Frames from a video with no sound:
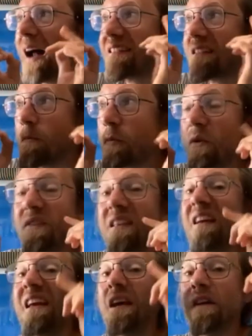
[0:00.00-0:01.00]
at some point,
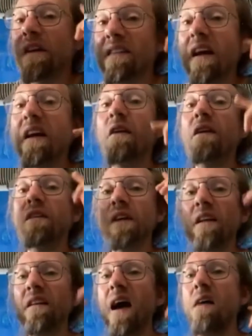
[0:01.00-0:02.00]
they hear it
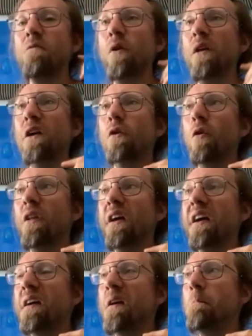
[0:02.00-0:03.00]
again. They have what I call
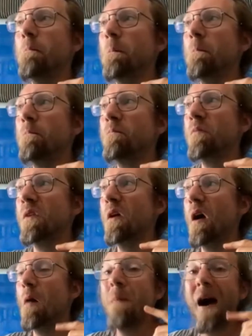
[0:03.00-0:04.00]
a
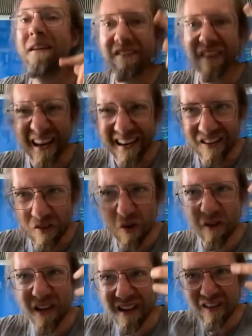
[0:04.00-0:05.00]
mind attack. Do you
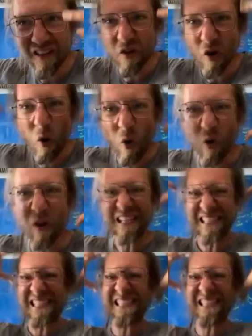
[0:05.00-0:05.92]
know what I mean? Like the whole like,